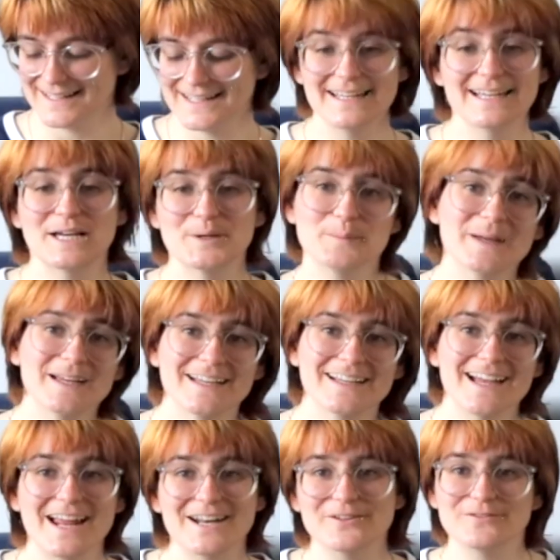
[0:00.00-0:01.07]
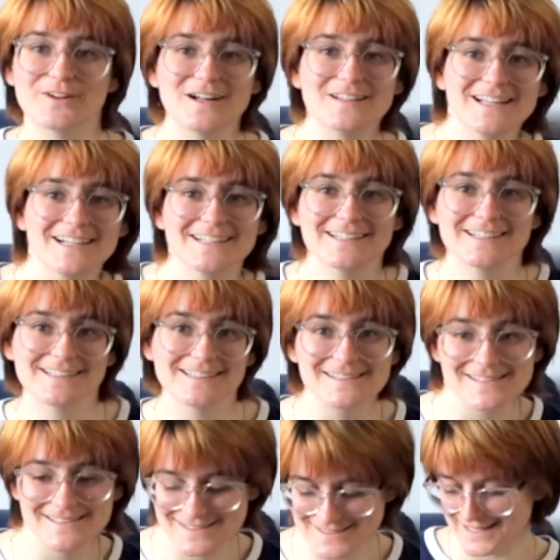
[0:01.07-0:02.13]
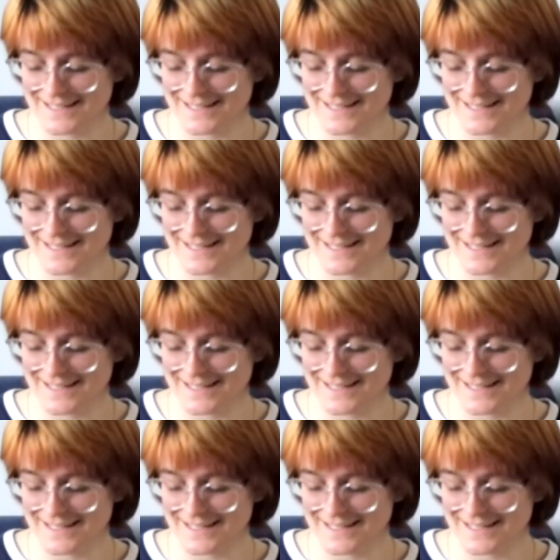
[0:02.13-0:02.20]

He hit me and it felt like a kiss.